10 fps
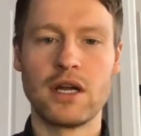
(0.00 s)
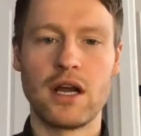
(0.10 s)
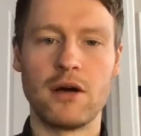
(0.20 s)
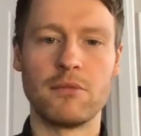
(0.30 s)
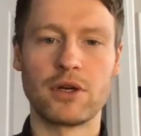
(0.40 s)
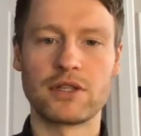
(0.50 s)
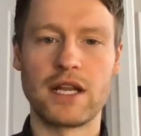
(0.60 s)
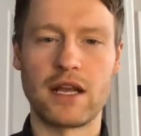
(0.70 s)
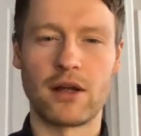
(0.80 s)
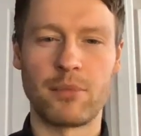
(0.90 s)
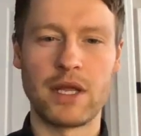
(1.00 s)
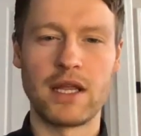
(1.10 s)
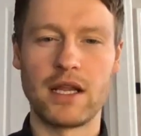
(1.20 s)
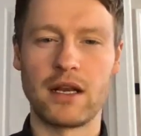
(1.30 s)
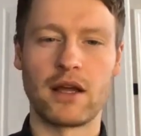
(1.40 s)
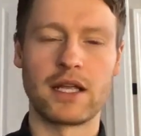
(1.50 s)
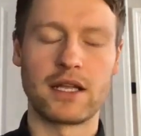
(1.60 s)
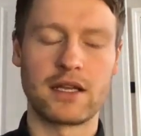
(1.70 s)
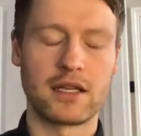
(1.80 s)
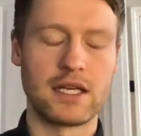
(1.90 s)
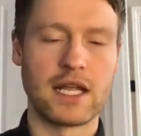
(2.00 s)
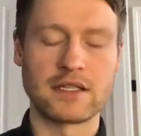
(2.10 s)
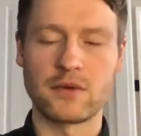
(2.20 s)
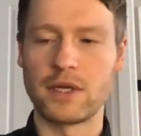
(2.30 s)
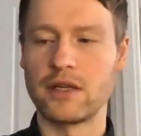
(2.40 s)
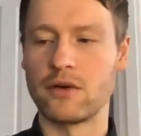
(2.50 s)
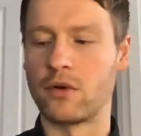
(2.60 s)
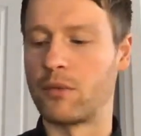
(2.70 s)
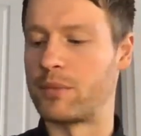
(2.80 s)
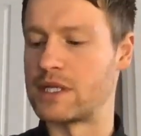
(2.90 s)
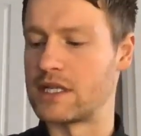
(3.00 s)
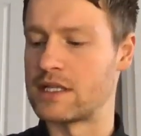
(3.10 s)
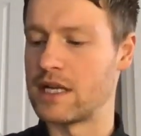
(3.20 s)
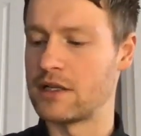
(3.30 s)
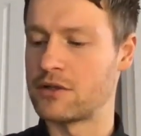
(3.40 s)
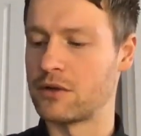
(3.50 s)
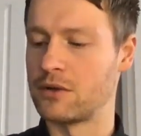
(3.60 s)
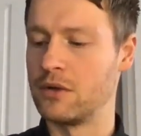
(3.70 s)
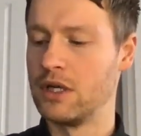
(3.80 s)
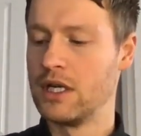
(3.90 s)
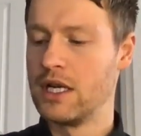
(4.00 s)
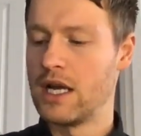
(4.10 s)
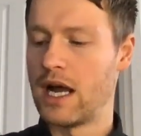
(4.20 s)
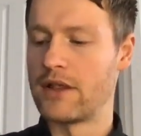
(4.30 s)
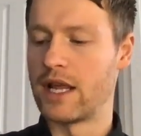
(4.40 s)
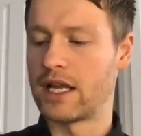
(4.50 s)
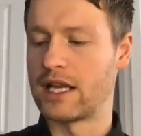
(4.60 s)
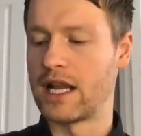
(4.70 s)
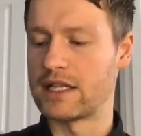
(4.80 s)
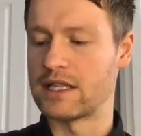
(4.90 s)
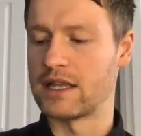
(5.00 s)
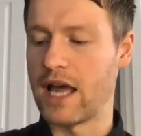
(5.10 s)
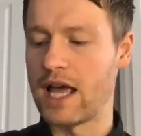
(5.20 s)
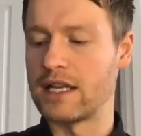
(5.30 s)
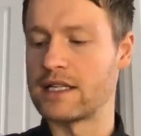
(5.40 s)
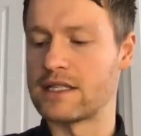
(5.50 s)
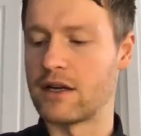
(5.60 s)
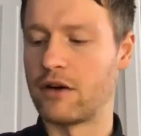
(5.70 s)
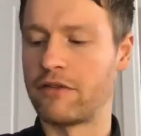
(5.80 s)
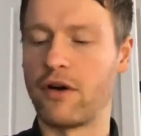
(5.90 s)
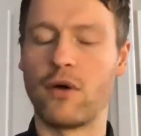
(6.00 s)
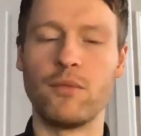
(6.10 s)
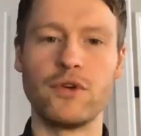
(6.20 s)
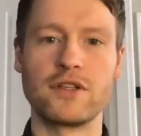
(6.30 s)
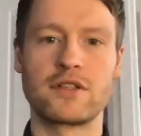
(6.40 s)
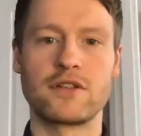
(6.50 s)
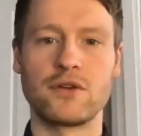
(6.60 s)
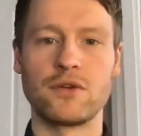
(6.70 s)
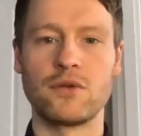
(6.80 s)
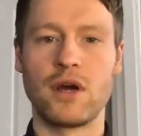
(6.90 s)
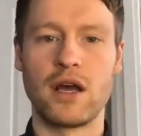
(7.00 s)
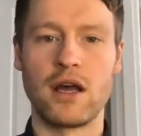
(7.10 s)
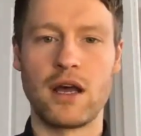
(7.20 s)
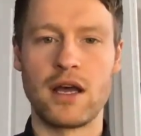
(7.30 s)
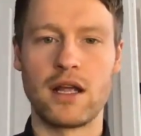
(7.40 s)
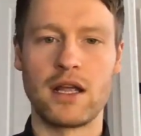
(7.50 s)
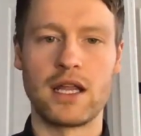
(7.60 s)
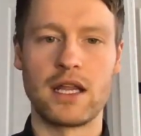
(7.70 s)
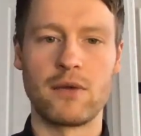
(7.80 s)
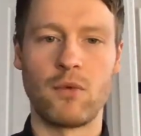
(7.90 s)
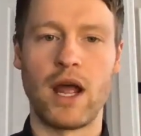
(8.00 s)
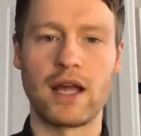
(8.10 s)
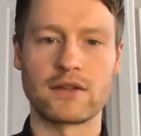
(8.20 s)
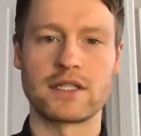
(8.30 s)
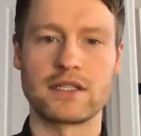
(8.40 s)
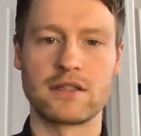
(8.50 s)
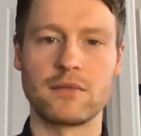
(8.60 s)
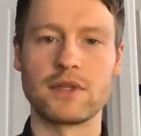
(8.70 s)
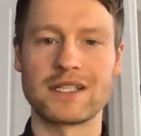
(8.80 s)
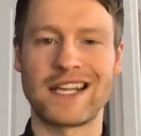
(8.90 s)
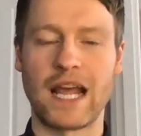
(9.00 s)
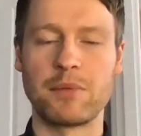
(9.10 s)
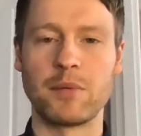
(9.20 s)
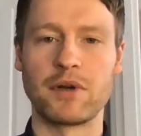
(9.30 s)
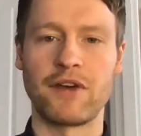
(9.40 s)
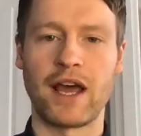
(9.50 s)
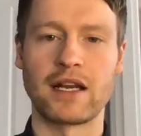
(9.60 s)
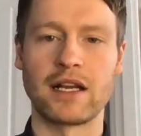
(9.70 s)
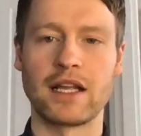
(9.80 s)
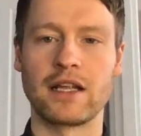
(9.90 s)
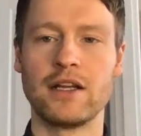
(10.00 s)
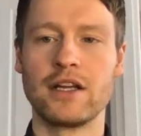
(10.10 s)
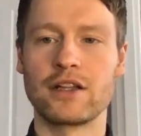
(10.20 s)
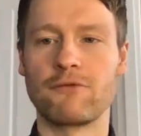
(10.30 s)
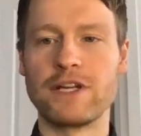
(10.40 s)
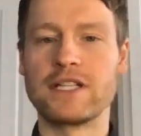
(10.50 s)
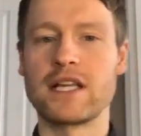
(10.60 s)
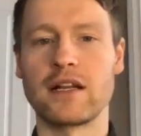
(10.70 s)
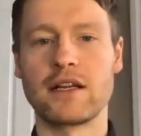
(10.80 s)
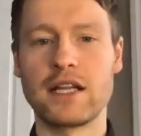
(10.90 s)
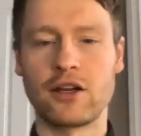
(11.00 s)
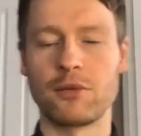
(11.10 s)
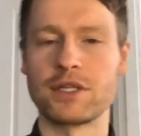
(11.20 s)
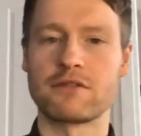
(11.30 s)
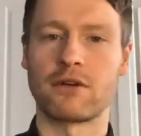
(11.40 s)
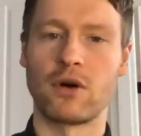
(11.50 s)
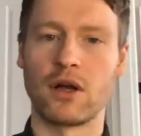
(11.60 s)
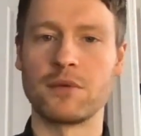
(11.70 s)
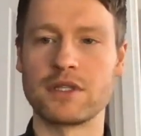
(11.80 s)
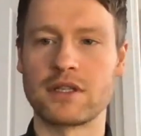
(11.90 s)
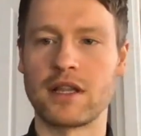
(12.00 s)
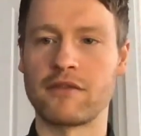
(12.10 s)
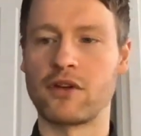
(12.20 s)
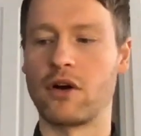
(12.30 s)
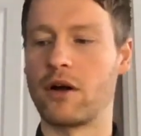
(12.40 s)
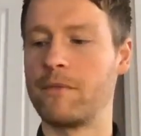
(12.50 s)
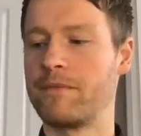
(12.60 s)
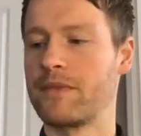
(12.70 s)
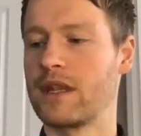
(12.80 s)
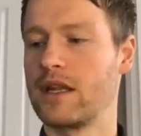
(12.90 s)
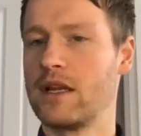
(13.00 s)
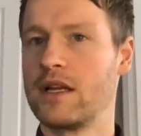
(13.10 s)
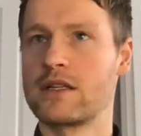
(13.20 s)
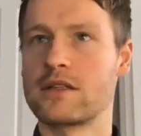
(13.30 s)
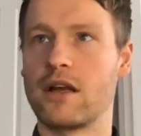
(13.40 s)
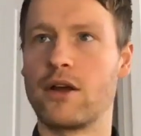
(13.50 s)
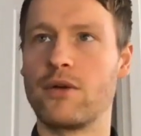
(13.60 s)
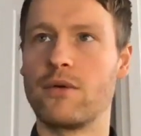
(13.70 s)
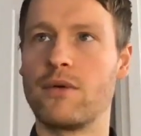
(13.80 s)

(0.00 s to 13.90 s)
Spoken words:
a modern ERP like NetSuite or Business Central, and then connecting that in itself onwards to a warehouse system that's capable of handling the retail and e-commerce requirements that they've got. So